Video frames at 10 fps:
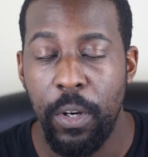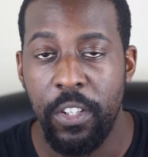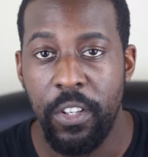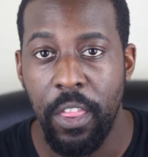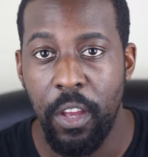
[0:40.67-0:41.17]
which
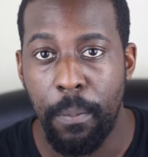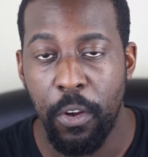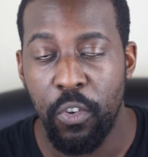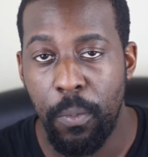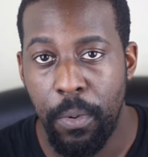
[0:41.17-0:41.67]
is the
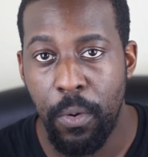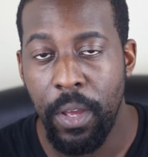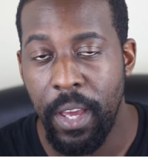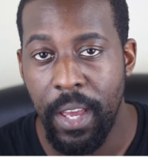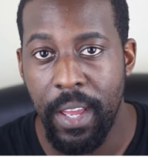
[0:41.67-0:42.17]
Apostle Paul
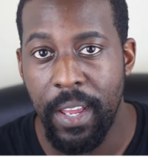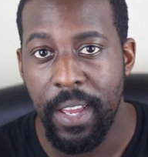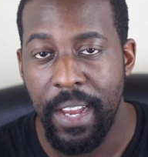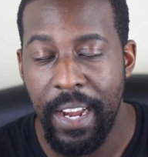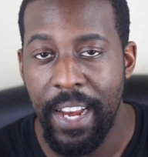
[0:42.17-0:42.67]
here
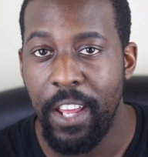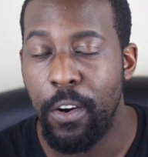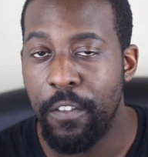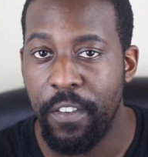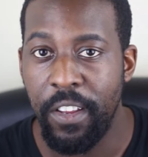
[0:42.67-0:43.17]
leaning
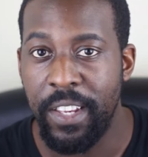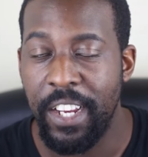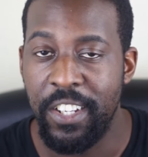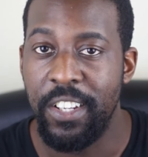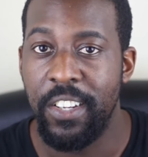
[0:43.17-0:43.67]
on things
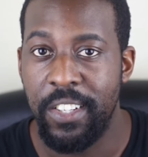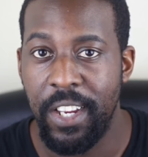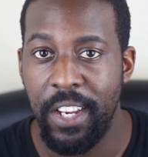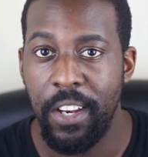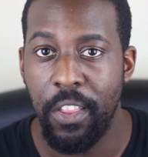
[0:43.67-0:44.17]
that Jesus
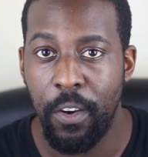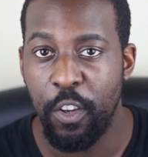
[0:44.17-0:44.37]
said in the